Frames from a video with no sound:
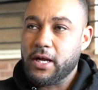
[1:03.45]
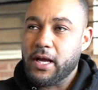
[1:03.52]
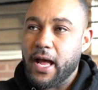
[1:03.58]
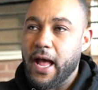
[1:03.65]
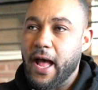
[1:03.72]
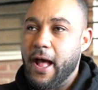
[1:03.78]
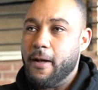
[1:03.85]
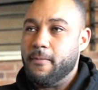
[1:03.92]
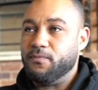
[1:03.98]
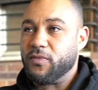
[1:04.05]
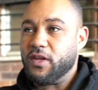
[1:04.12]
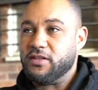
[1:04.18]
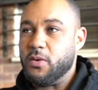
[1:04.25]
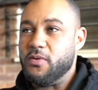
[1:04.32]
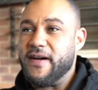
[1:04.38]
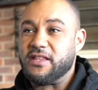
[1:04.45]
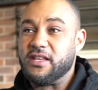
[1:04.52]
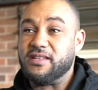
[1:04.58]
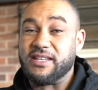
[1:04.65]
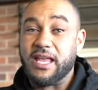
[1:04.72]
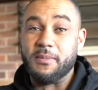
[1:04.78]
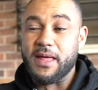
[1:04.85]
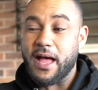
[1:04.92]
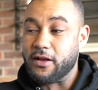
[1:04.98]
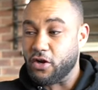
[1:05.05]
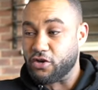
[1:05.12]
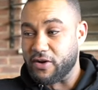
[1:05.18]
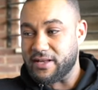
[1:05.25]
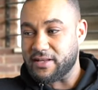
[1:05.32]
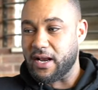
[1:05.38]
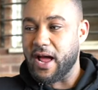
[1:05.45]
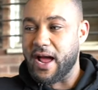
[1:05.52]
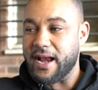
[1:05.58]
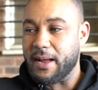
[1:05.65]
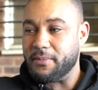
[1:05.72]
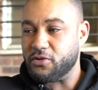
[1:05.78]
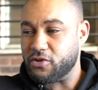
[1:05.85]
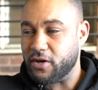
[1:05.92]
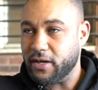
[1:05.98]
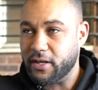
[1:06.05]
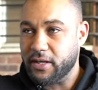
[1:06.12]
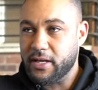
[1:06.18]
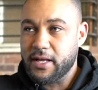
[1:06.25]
So we're about to skip that and go straight into the line hamstring.